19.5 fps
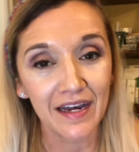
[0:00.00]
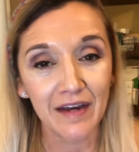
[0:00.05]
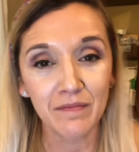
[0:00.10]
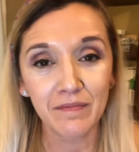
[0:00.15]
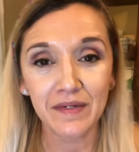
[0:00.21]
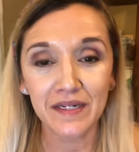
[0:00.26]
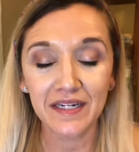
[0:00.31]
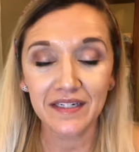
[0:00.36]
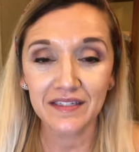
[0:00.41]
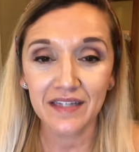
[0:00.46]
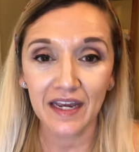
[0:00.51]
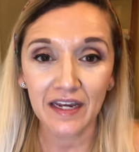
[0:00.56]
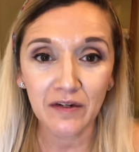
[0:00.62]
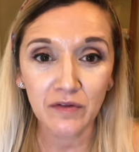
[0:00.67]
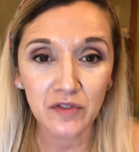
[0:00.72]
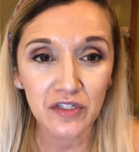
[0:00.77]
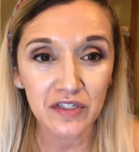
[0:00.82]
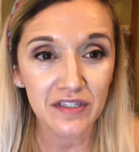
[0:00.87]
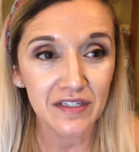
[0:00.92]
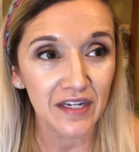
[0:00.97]
Because I'll
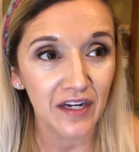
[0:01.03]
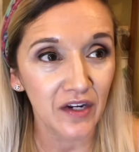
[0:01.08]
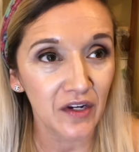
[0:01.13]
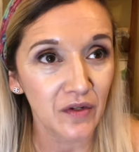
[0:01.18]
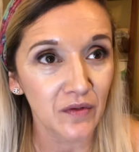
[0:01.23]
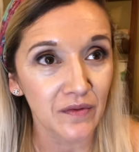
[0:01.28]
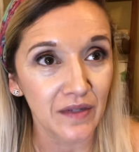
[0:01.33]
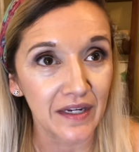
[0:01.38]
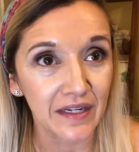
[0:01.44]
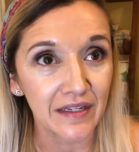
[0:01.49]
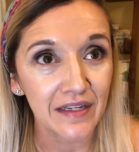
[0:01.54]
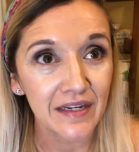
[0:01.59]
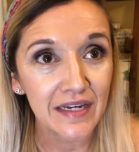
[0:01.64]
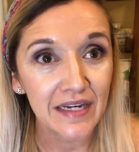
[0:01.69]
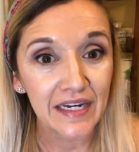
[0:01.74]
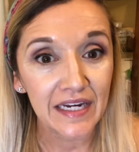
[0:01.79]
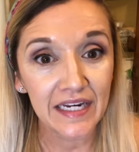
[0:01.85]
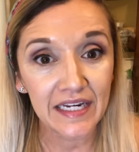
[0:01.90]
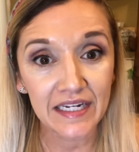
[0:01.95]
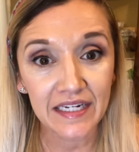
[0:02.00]
just tell you, like,
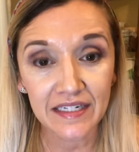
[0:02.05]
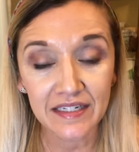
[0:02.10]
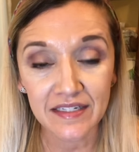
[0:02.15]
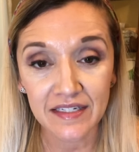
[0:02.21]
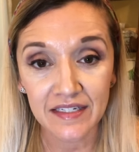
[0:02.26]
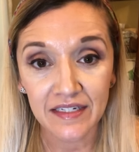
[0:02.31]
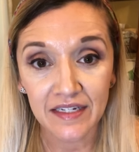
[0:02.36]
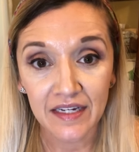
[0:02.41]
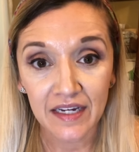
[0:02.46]
it is